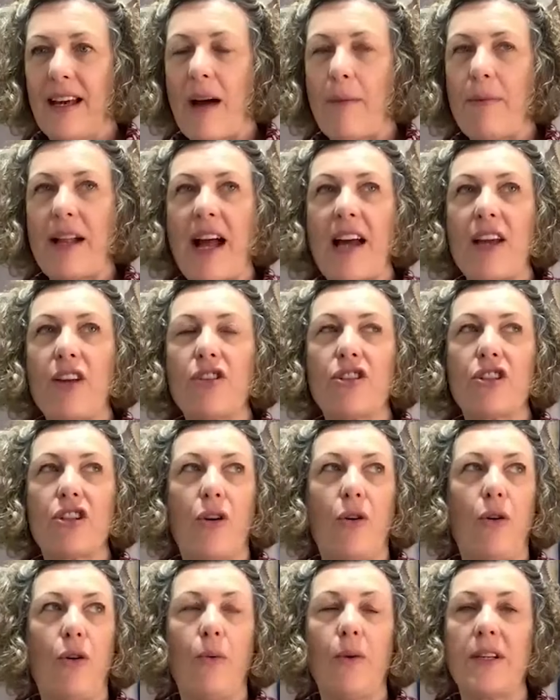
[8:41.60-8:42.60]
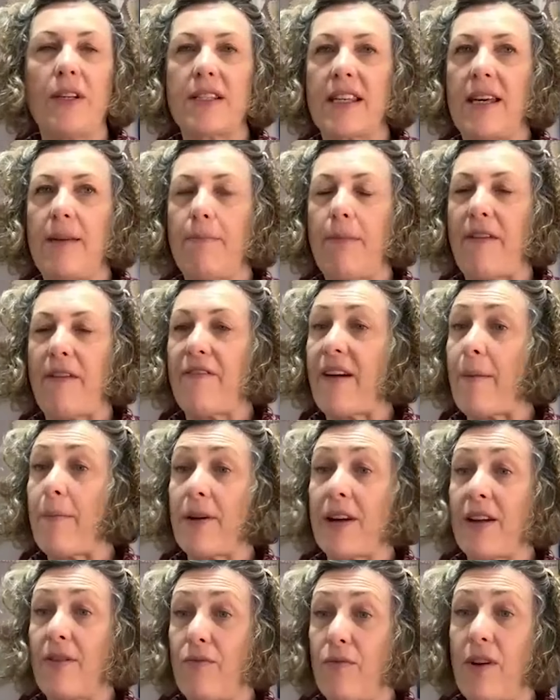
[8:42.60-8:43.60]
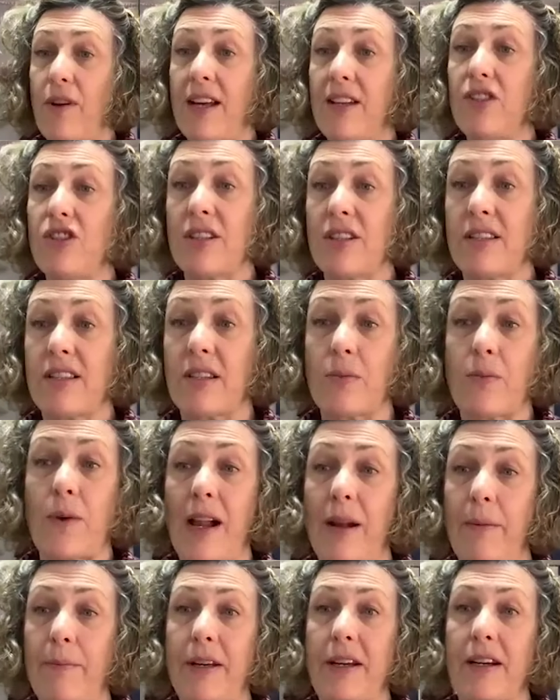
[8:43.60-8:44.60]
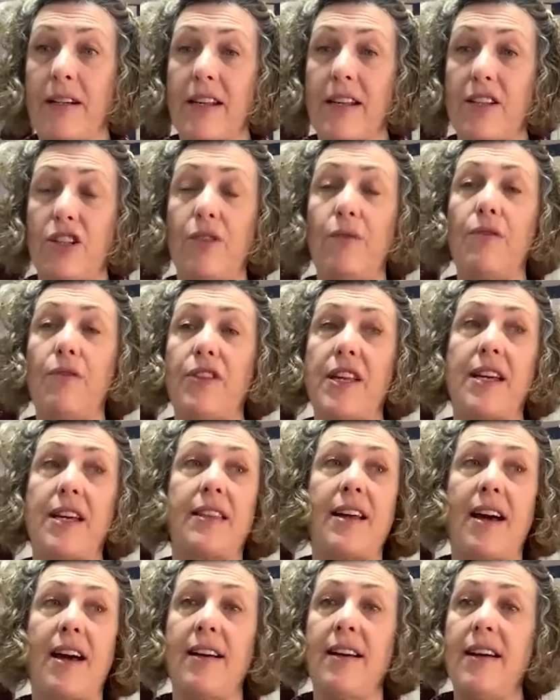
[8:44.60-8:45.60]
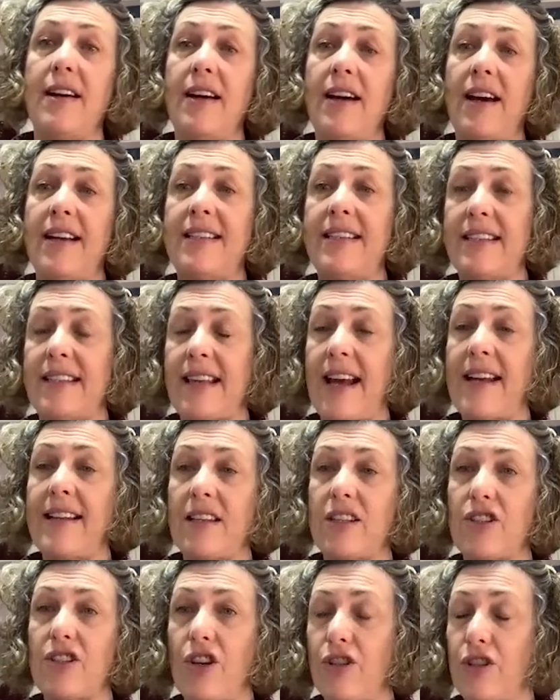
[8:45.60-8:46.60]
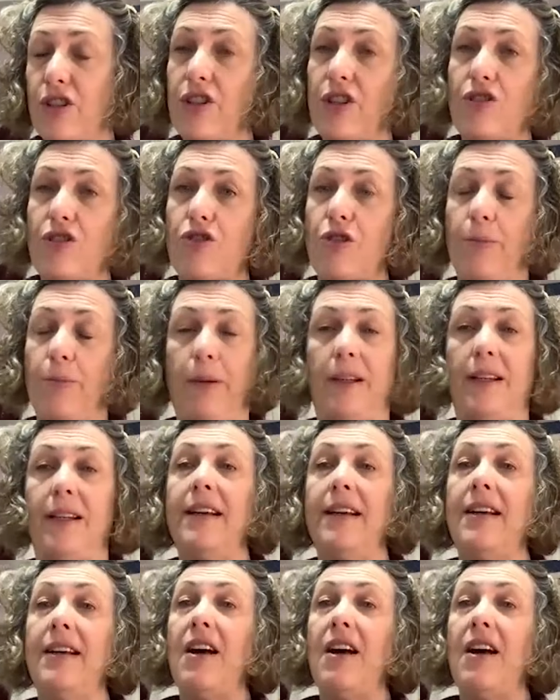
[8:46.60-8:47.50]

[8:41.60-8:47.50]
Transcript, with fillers: I mean, I used to always keep my fabric in ranges as well, because I do think that a designer's gone to the trouble